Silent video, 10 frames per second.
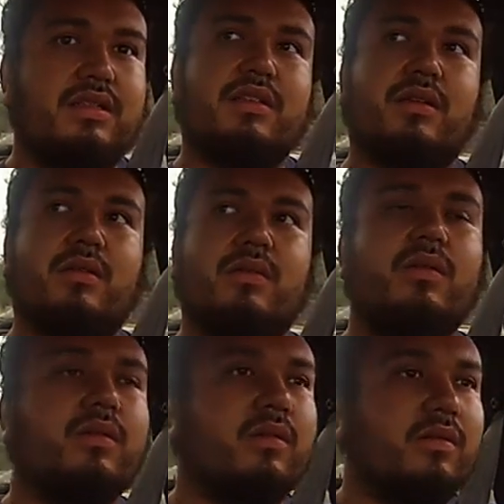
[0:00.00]

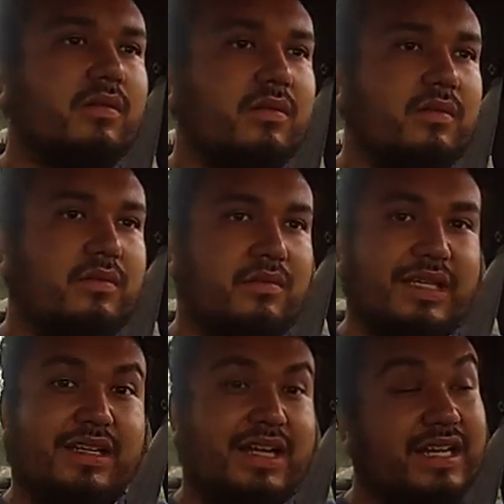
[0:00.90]
So I
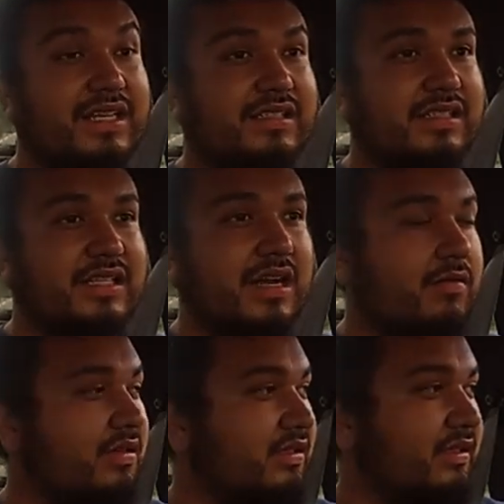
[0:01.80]
mean, I guess
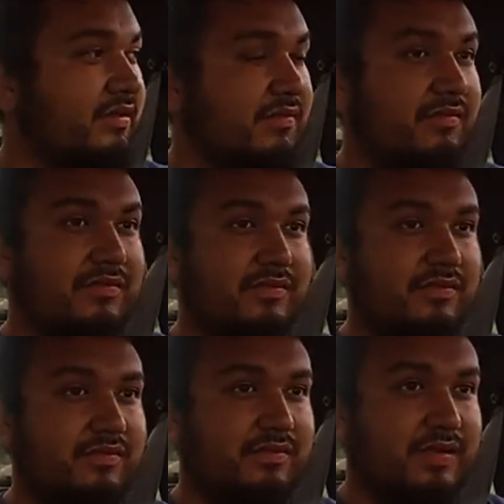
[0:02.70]
Shindaiwa isn't
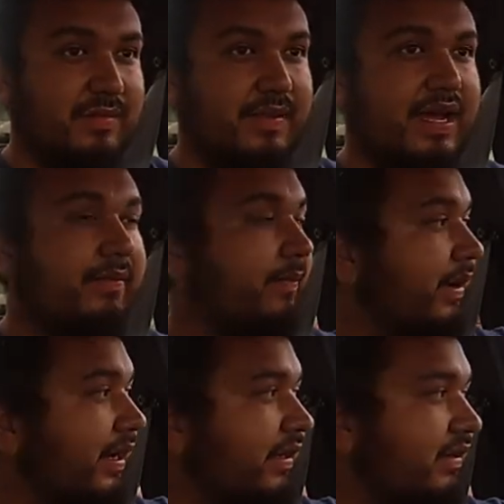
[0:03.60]
a bad
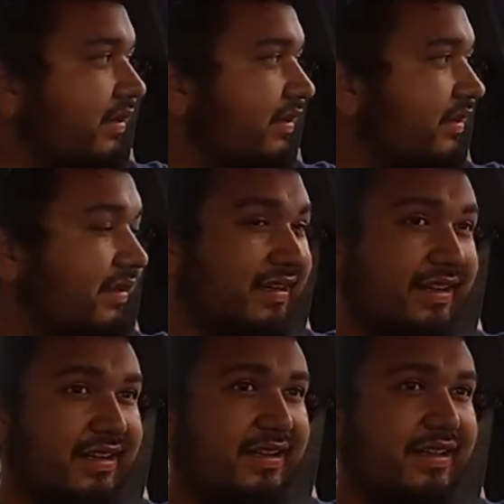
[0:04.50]
brand.
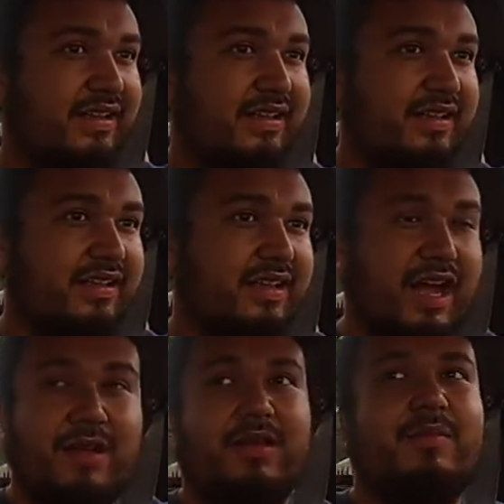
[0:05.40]

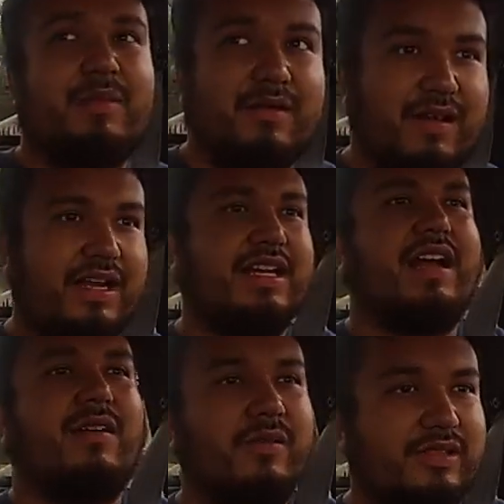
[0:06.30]
I mean, right
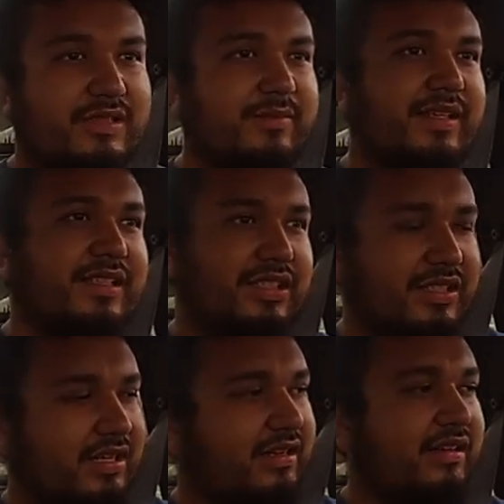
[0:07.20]
now, to me,
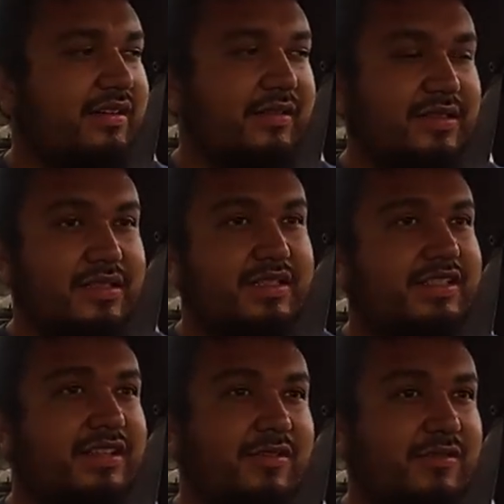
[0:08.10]

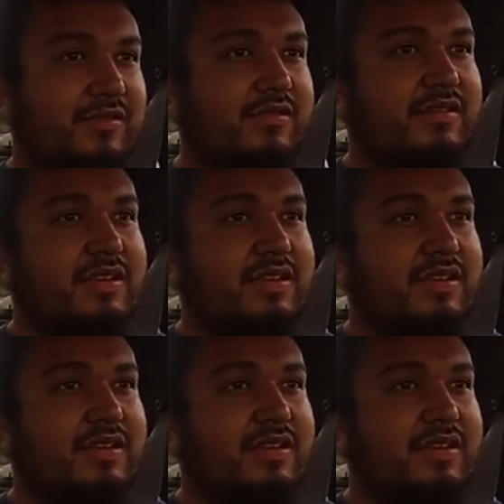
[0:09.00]
Stihl